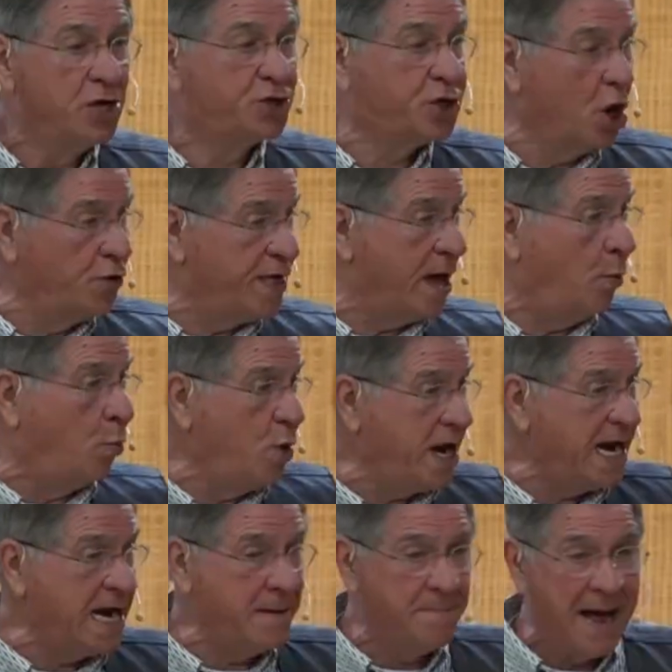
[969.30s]
so that
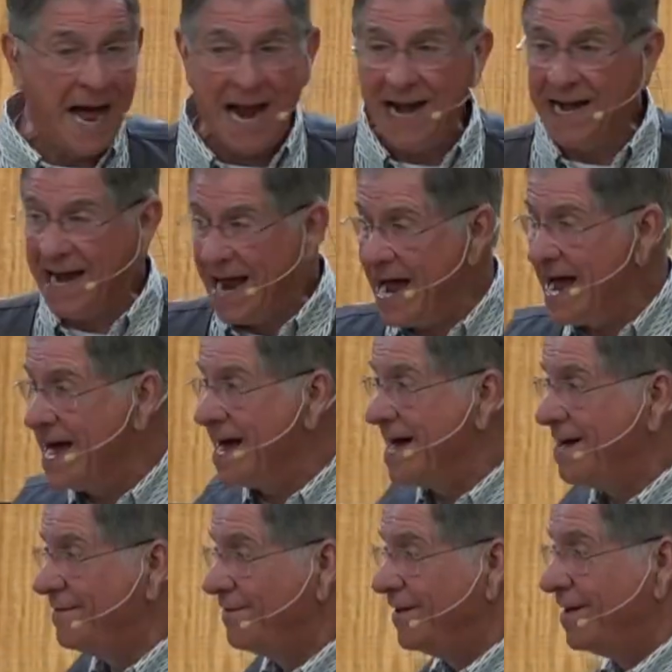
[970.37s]
we might
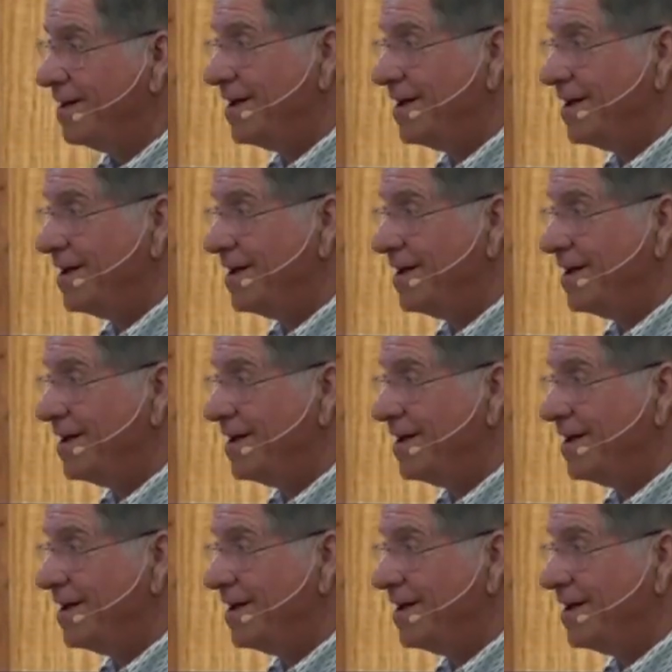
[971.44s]
have